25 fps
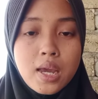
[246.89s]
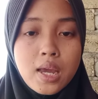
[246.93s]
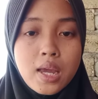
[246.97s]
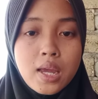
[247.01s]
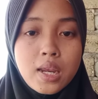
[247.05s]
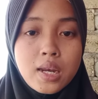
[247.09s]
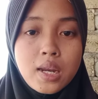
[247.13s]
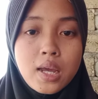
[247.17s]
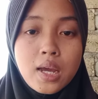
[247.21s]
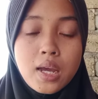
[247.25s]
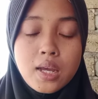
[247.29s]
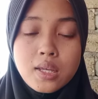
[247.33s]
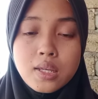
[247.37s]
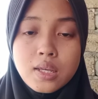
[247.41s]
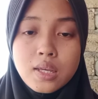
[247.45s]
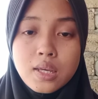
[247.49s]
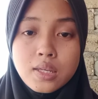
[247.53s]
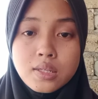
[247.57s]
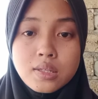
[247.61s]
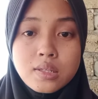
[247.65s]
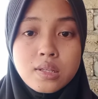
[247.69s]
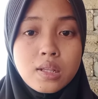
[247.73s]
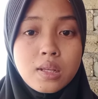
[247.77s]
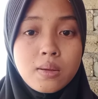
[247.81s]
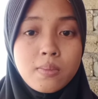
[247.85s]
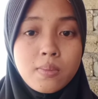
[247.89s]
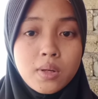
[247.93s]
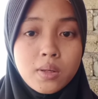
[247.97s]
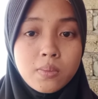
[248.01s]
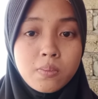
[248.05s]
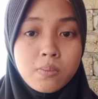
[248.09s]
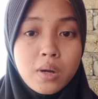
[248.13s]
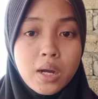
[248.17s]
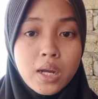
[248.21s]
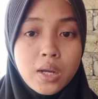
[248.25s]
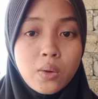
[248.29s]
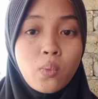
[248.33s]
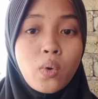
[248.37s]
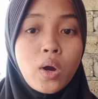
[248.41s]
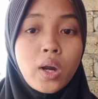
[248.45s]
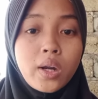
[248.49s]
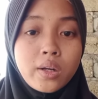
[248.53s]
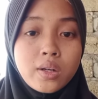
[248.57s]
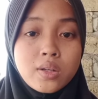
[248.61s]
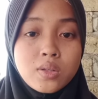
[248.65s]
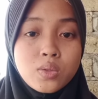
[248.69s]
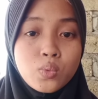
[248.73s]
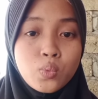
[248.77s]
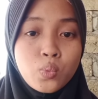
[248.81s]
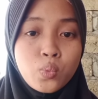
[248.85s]
and is limited by
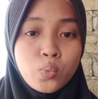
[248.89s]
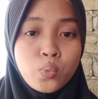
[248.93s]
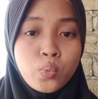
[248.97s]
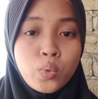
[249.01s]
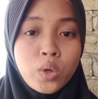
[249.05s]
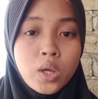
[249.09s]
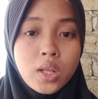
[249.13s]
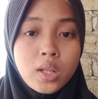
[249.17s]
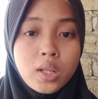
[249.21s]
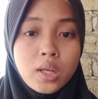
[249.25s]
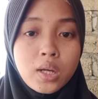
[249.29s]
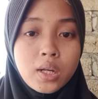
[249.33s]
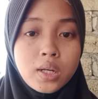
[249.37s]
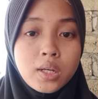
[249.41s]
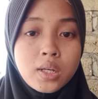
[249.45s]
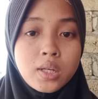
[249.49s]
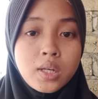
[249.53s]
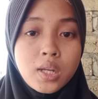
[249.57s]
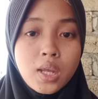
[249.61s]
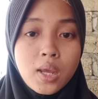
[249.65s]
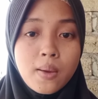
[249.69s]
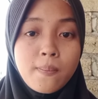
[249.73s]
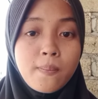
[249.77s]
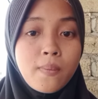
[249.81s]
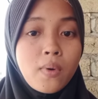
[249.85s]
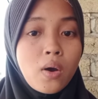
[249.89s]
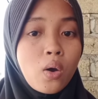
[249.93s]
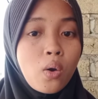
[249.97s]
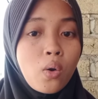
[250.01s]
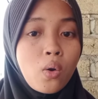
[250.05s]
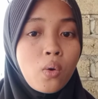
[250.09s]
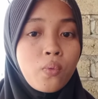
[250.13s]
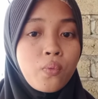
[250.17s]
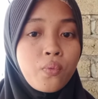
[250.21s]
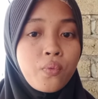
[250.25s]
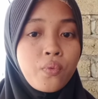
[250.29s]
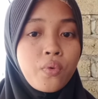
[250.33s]
waters with a depth of